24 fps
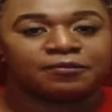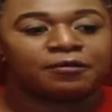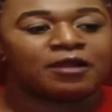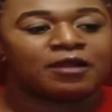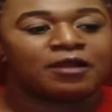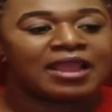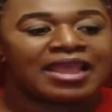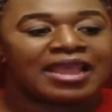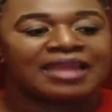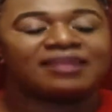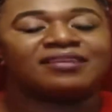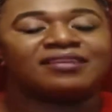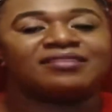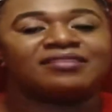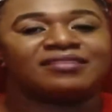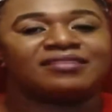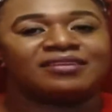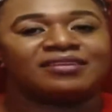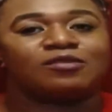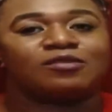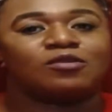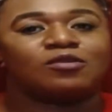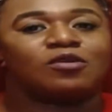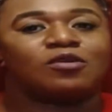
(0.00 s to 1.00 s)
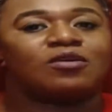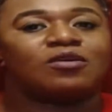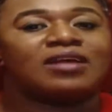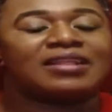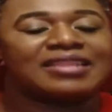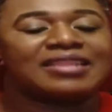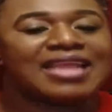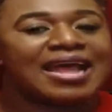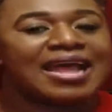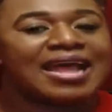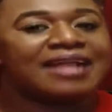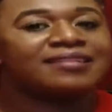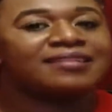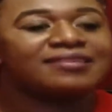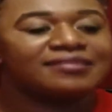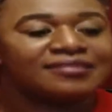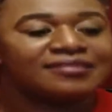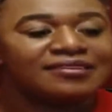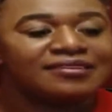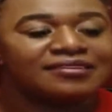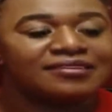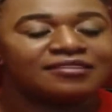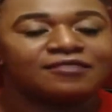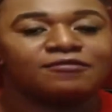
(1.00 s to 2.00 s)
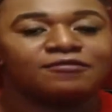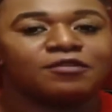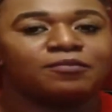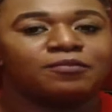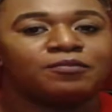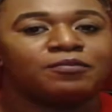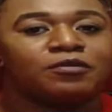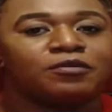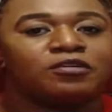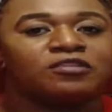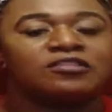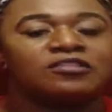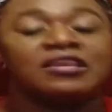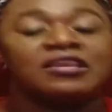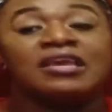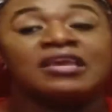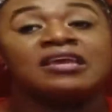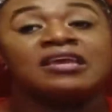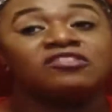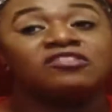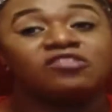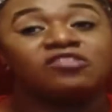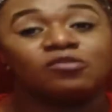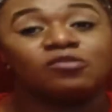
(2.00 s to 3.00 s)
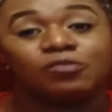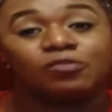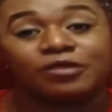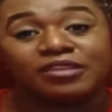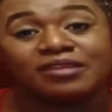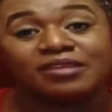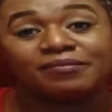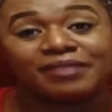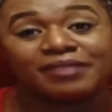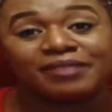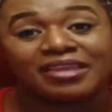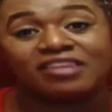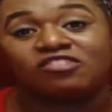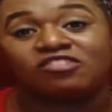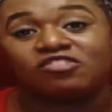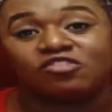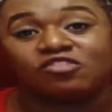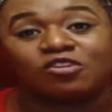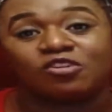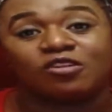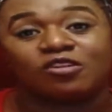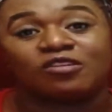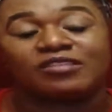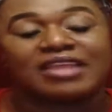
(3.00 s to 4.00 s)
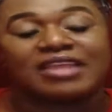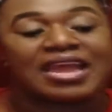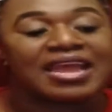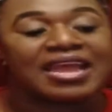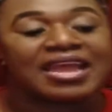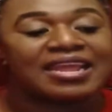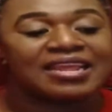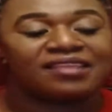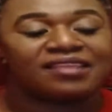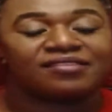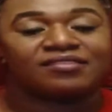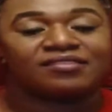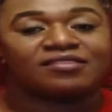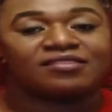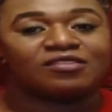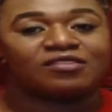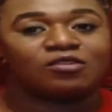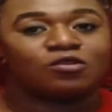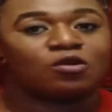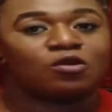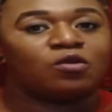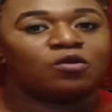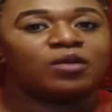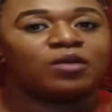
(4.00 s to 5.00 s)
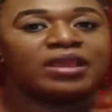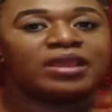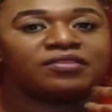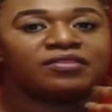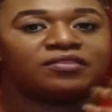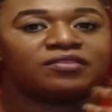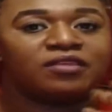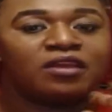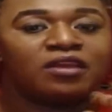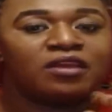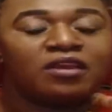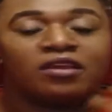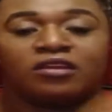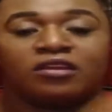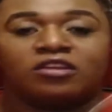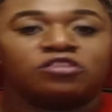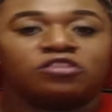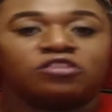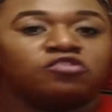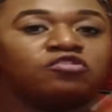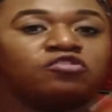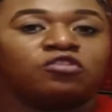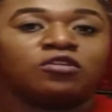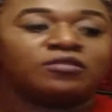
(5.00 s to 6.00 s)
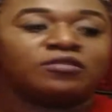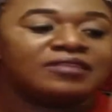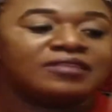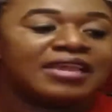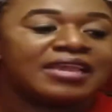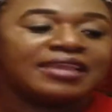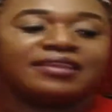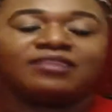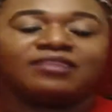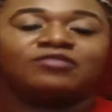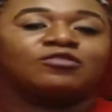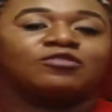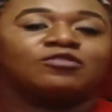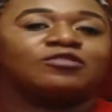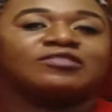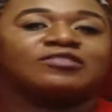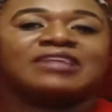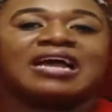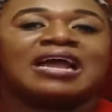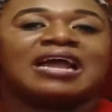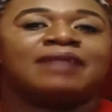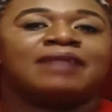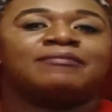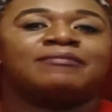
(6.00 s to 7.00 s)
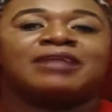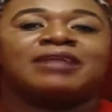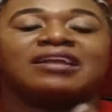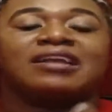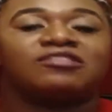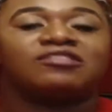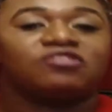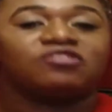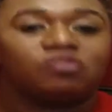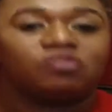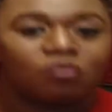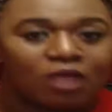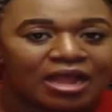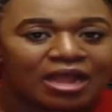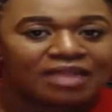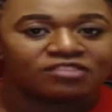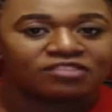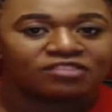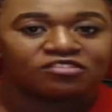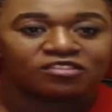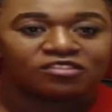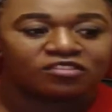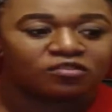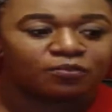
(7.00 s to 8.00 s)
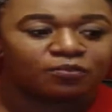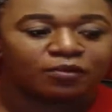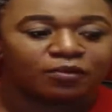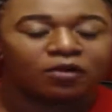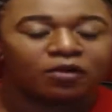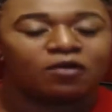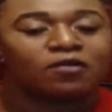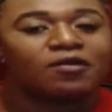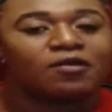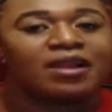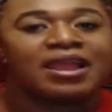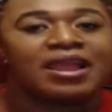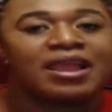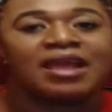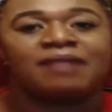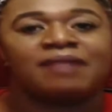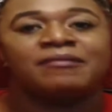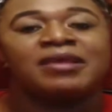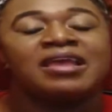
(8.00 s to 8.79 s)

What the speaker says: analytical analysis of the books to really make sure that it's, you know, it's, because you're taking your time, guys, to watch this program,